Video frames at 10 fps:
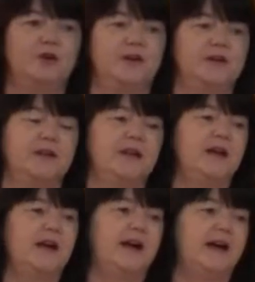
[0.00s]
on,
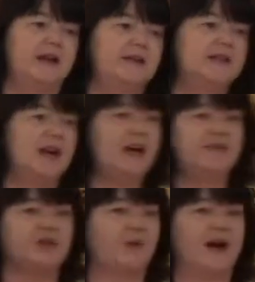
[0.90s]
and
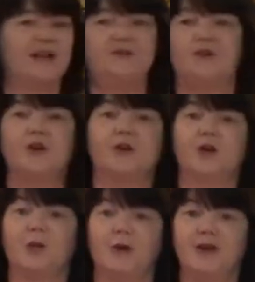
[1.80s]
after a while he forgot
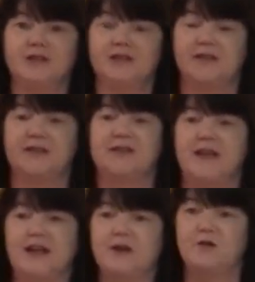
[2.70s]
all about this
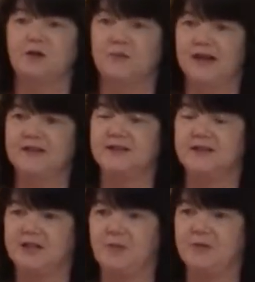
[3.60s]
acorn planting
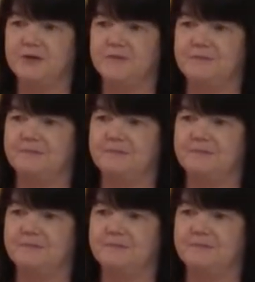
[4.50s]
shepherd.